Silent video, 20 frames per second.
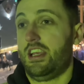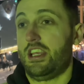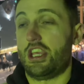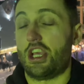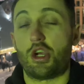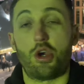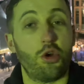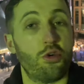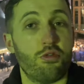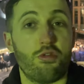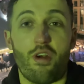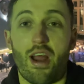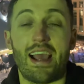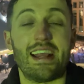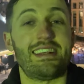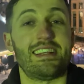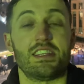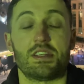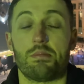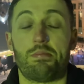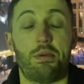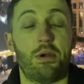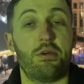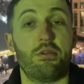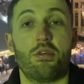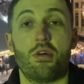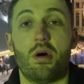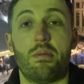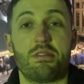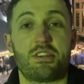You couldn't write it that
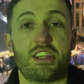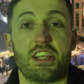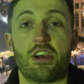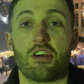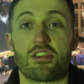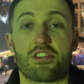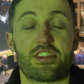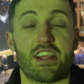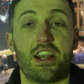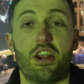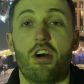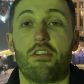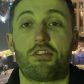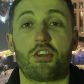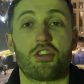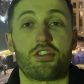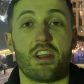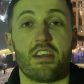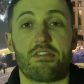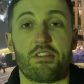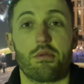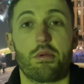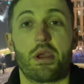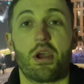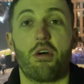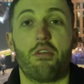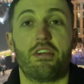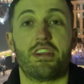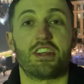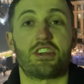Bruno obviously got sent off just after we
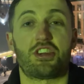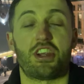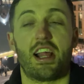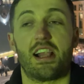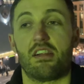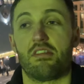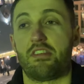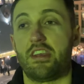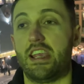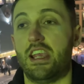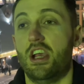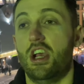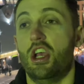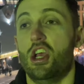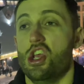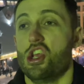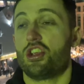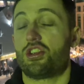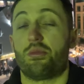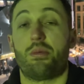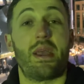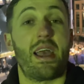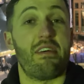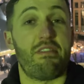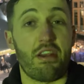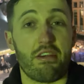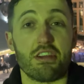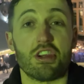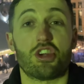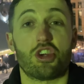got rid of Shelvey. So we are
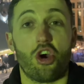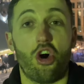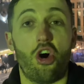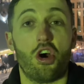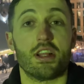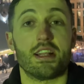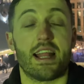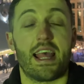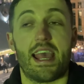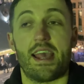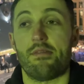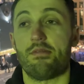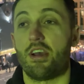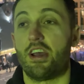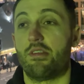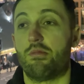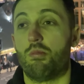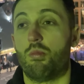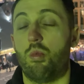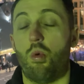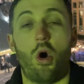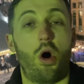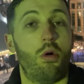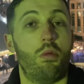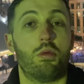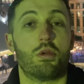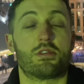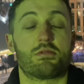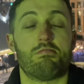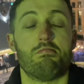very short in there. And
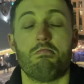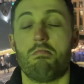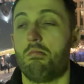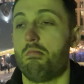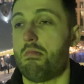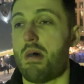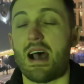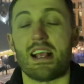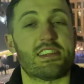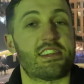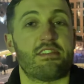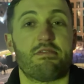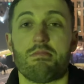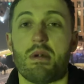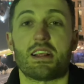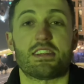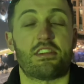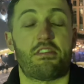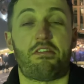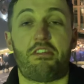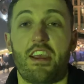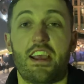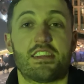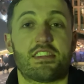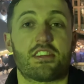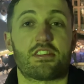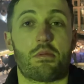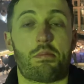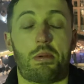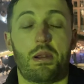what was massive, massive
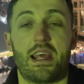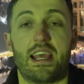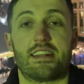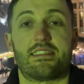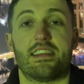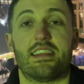phase as a player